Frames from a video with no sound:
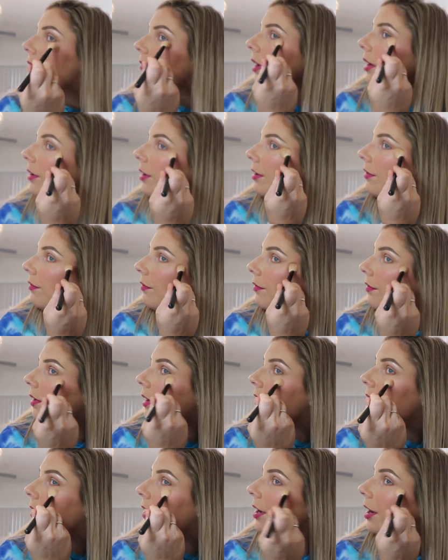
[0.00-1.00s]
very,
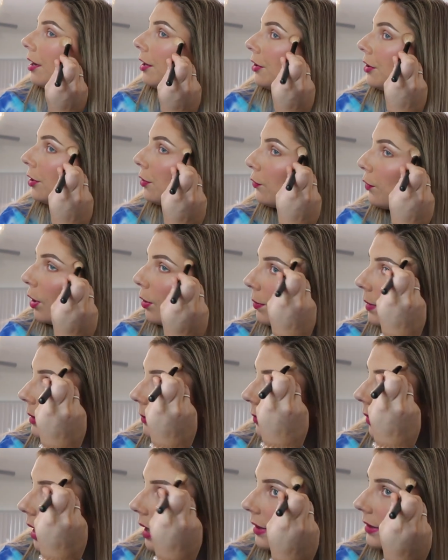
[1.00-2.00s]
very
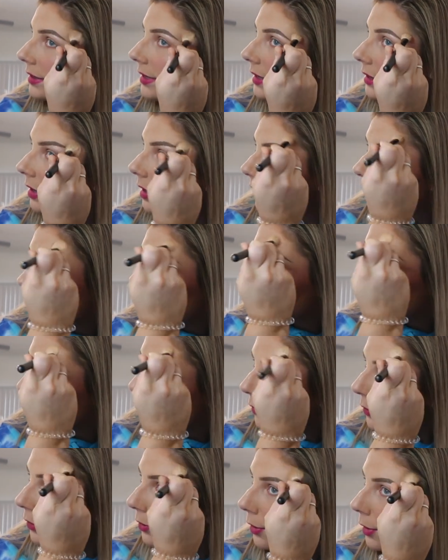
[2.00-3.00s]
underwhelming BoxyLuxe
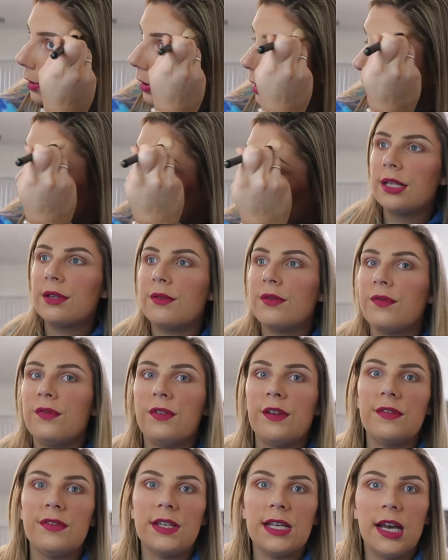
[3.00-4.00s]
for, like,
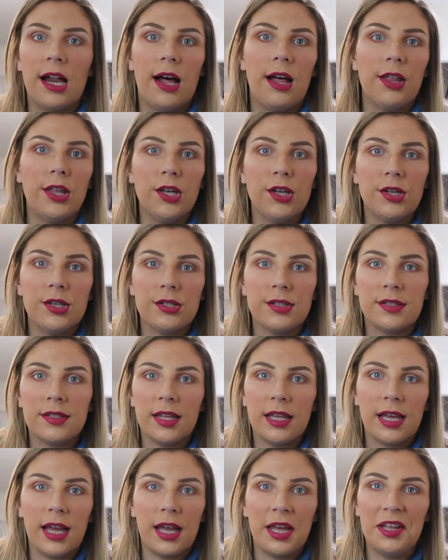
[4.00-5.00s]
$50.
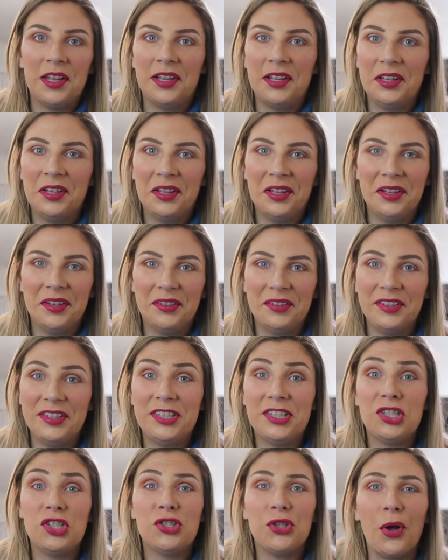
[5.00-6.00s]
Like, I
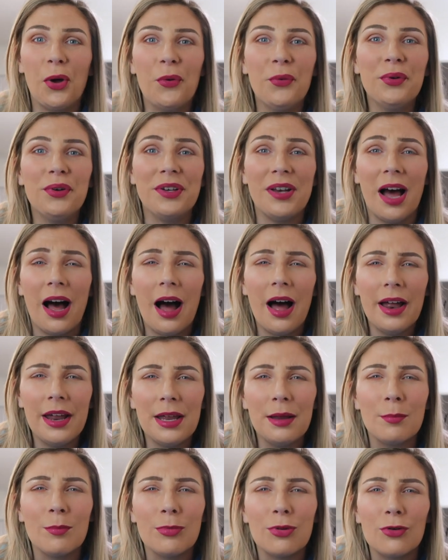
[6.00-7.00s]
was so
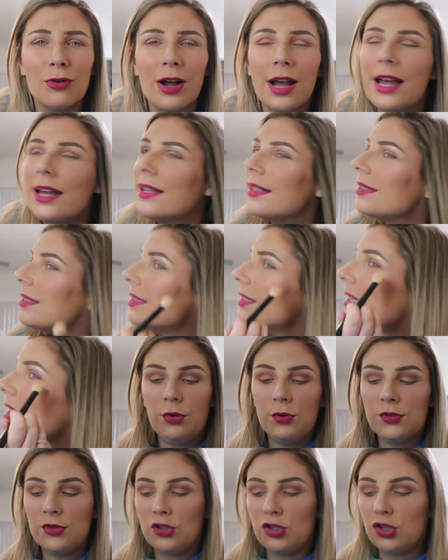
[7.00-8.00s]
not impressed.
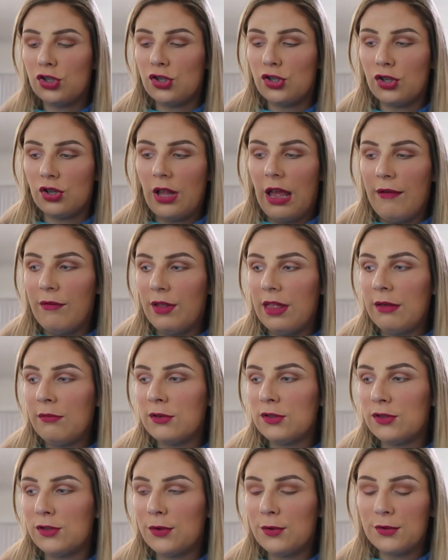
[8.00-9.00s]
There was just, everything
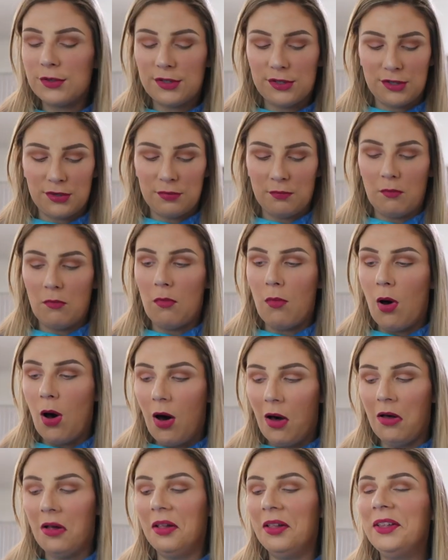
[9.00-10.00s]
was so
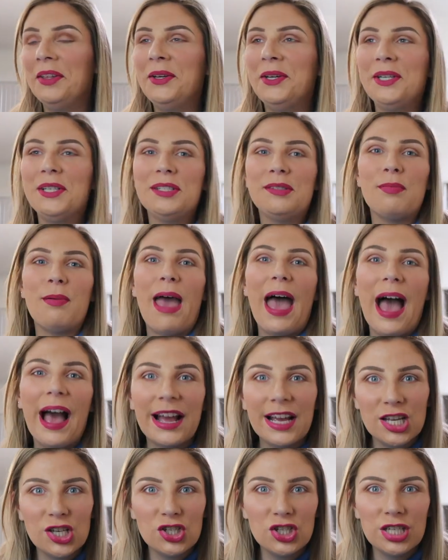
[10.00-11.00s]
small in its
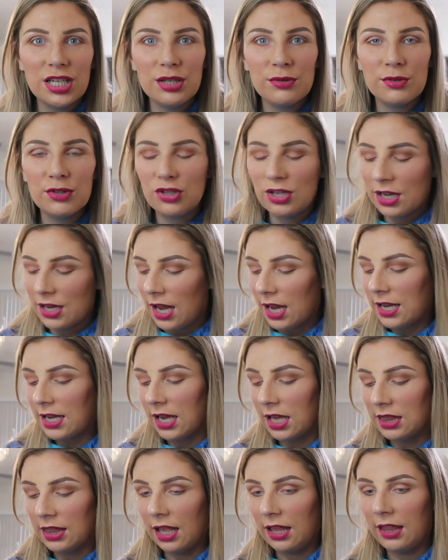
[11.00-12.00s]
packaging, which, like, I
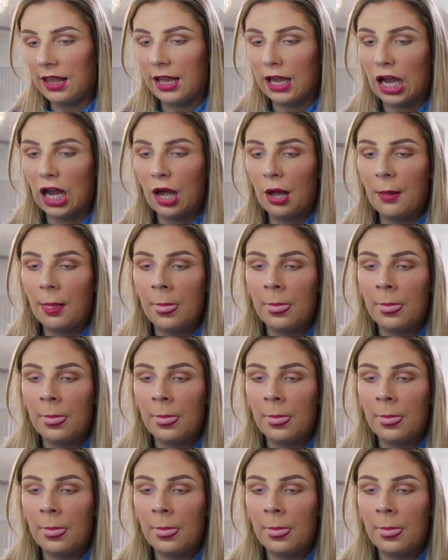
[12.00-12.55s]
get that, like,